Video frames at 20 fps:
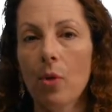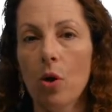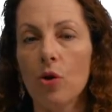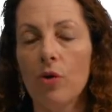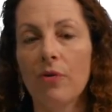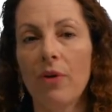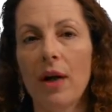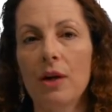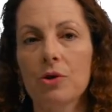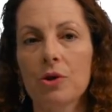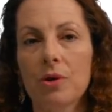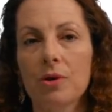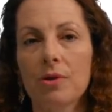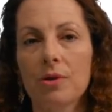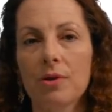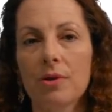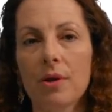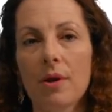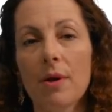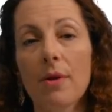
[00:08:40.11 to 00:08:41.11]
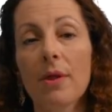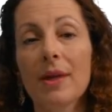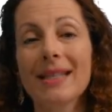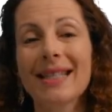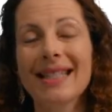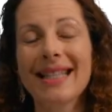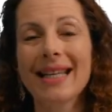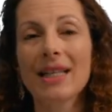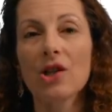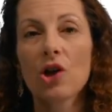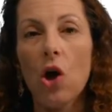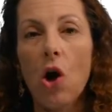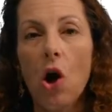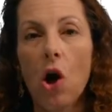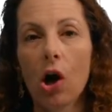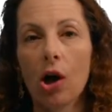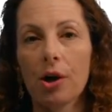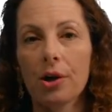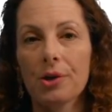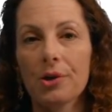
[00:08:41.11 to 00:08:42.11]
motivations, the 6
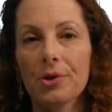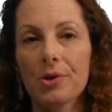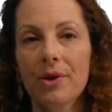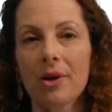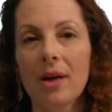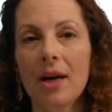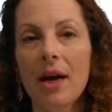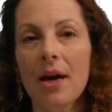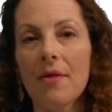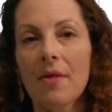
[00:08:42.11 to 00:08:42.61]
R's,